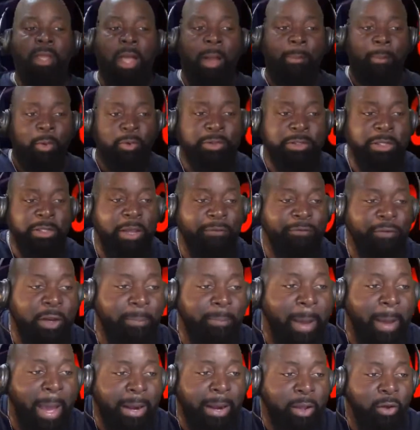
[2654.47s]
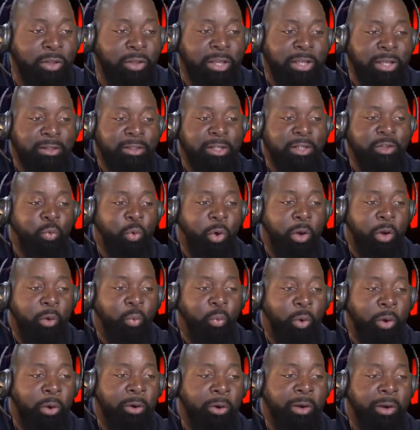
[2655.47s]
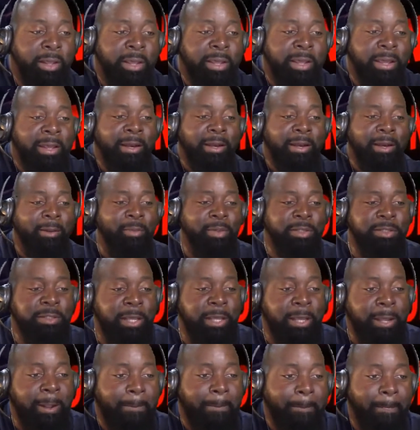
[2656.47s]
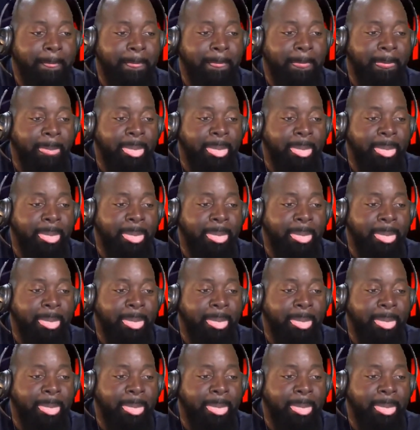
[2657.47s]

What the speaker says: I'm going to see if anybody's going to get this one word. Let me see.